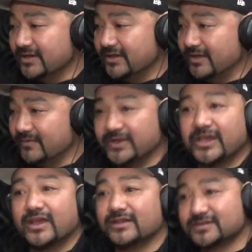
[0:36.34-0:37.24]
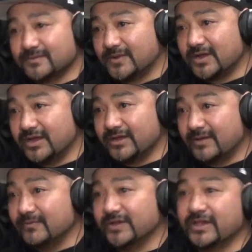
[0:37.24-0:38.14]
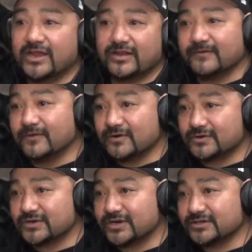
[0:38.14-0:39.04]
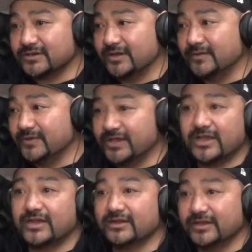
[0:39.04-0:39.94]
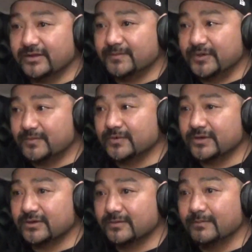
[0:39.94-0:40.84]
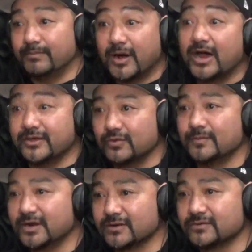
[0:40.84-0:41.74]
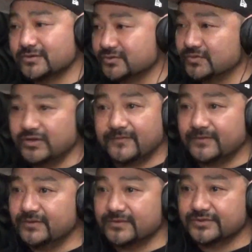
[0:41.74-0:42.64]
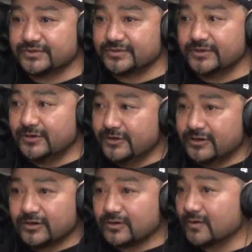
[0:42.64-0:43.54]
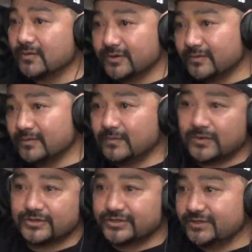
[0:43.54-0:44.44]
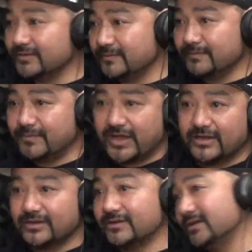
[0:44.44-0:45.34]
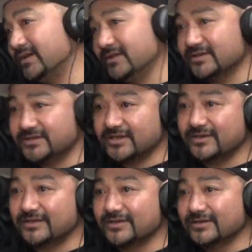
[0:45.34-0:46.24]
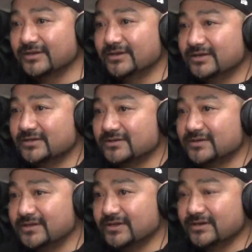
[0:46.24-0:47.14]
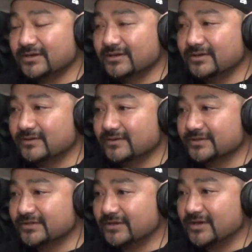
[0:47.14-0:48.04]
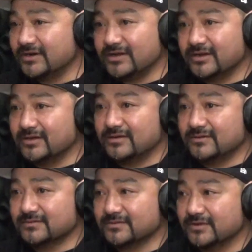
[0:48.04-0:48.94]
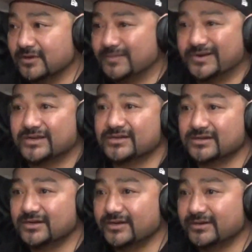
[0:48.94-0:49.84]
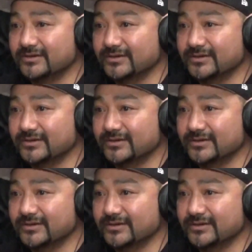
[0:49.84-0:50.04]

that we can supply and we can give contracts and we can get people to buy your microgreens. All you have to do is just grow it, watch it, pack it, and then send it, sort of thing. It's just kind of like a production line,